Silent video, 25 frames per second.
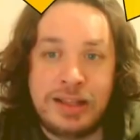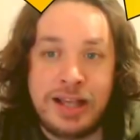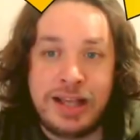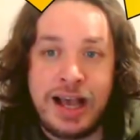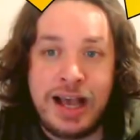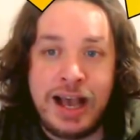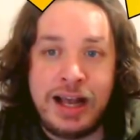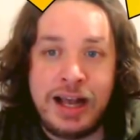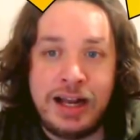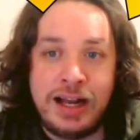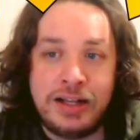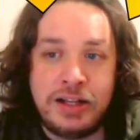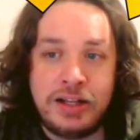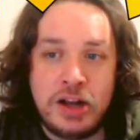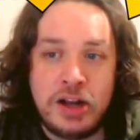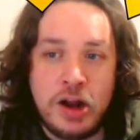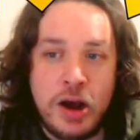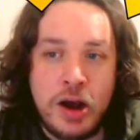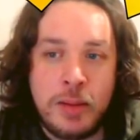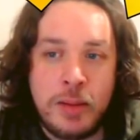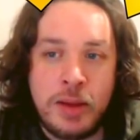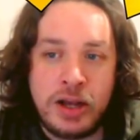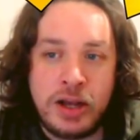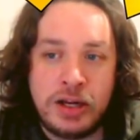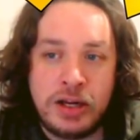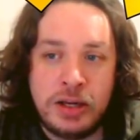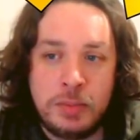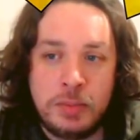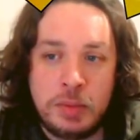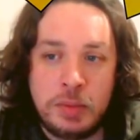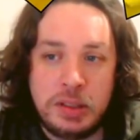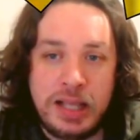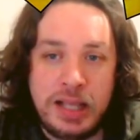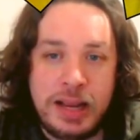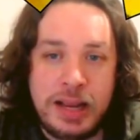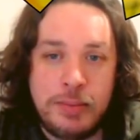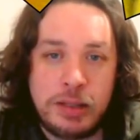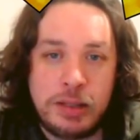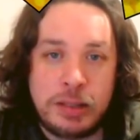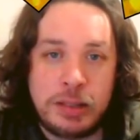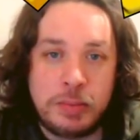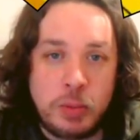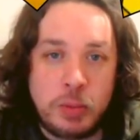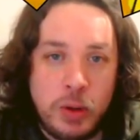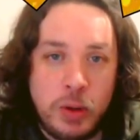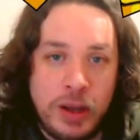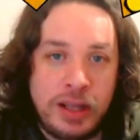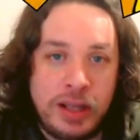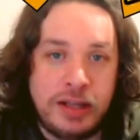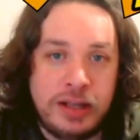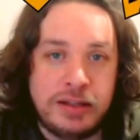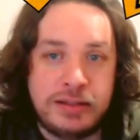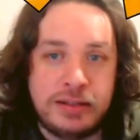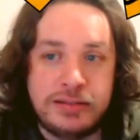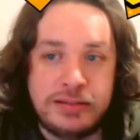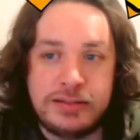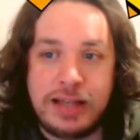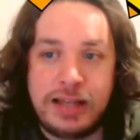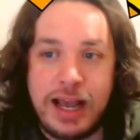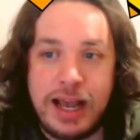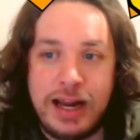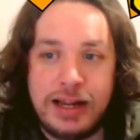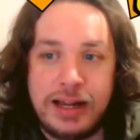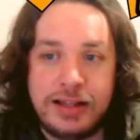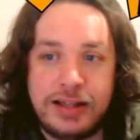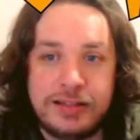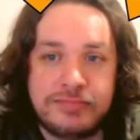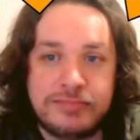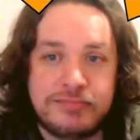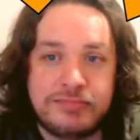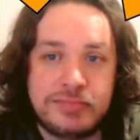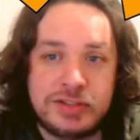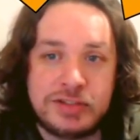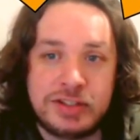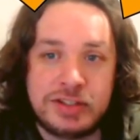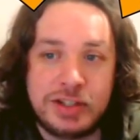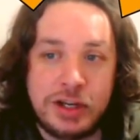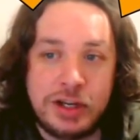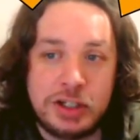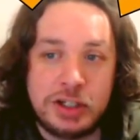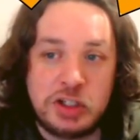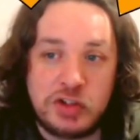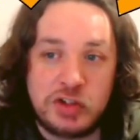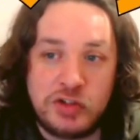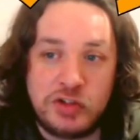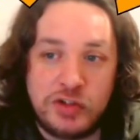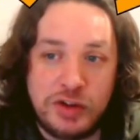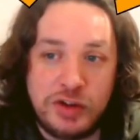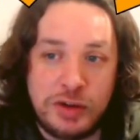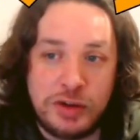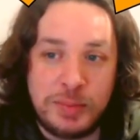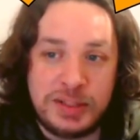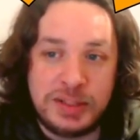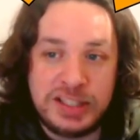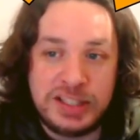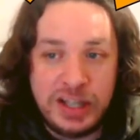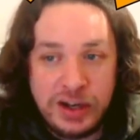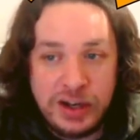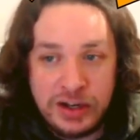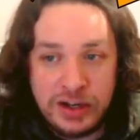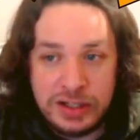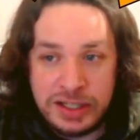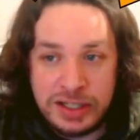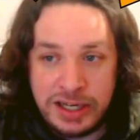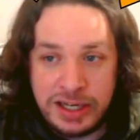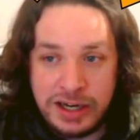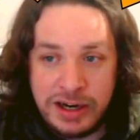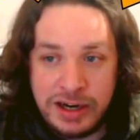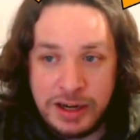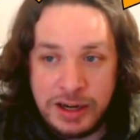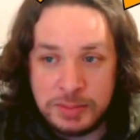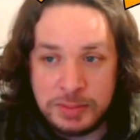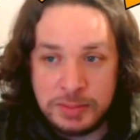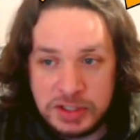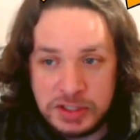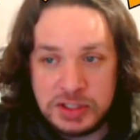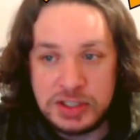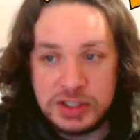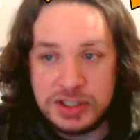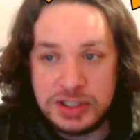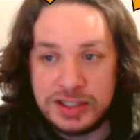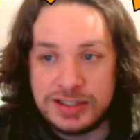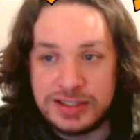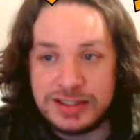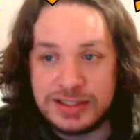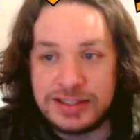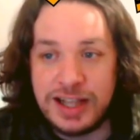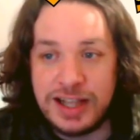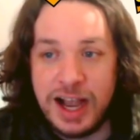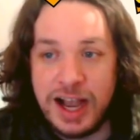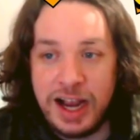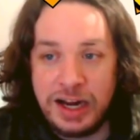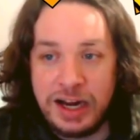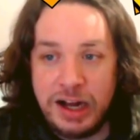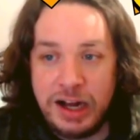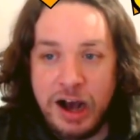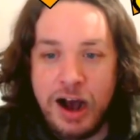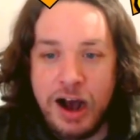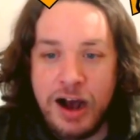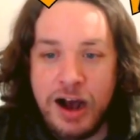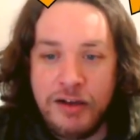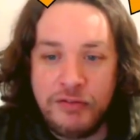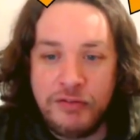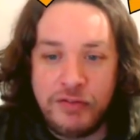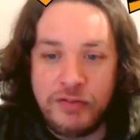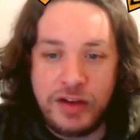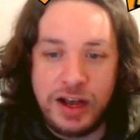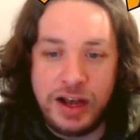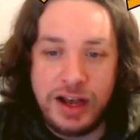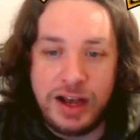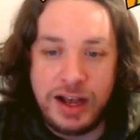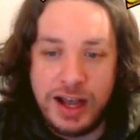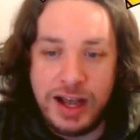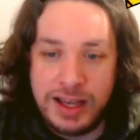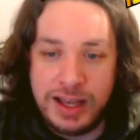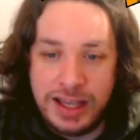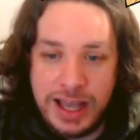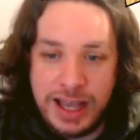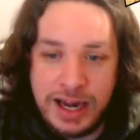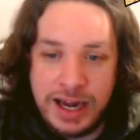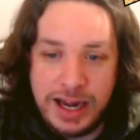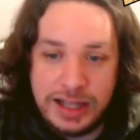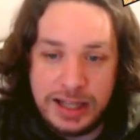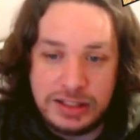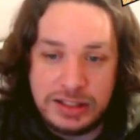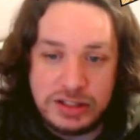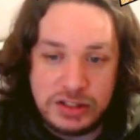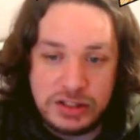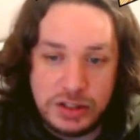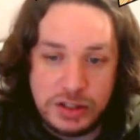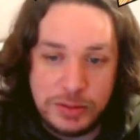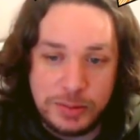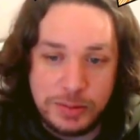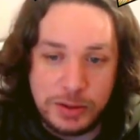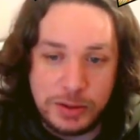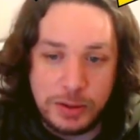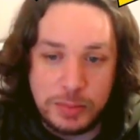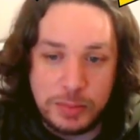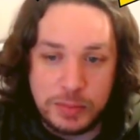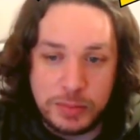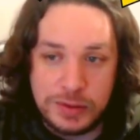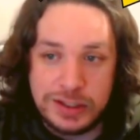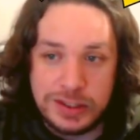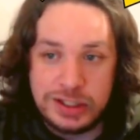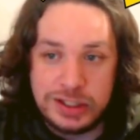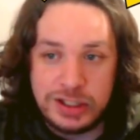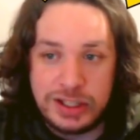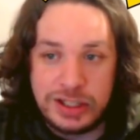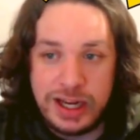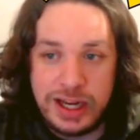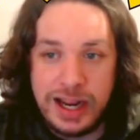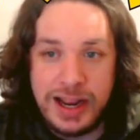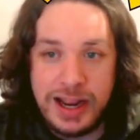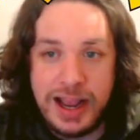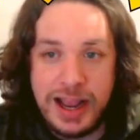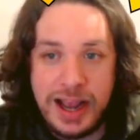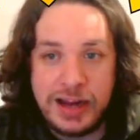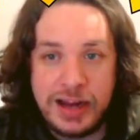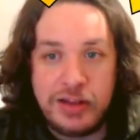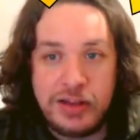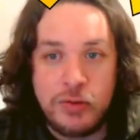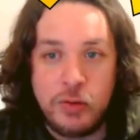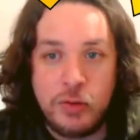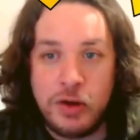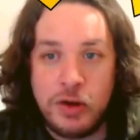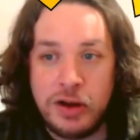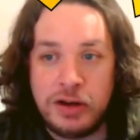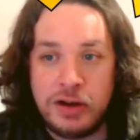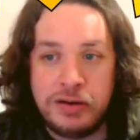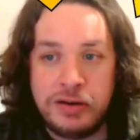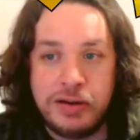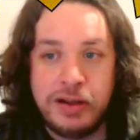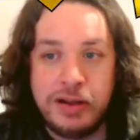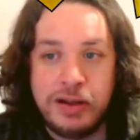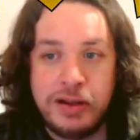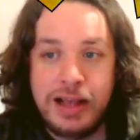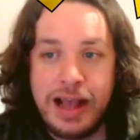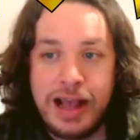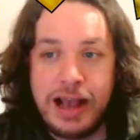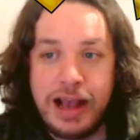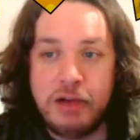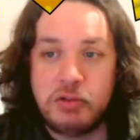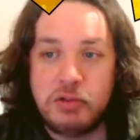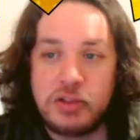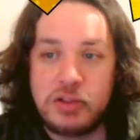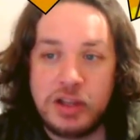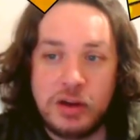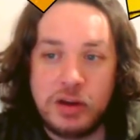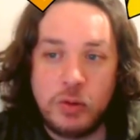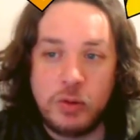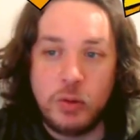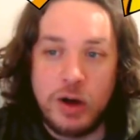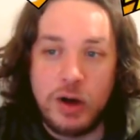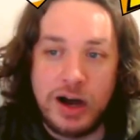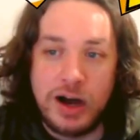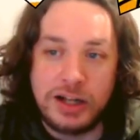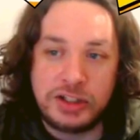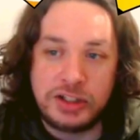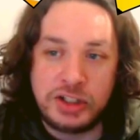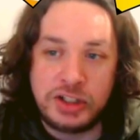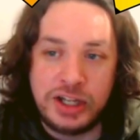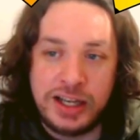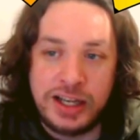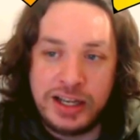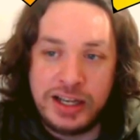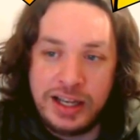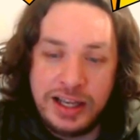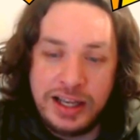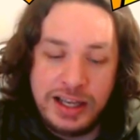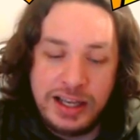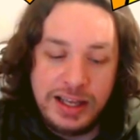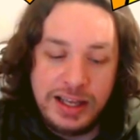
that, you know, I'm not going to belabor the point and kind of search for material here. I'm just going to sign off. Uh, again, I super appreciate anyone out there watching.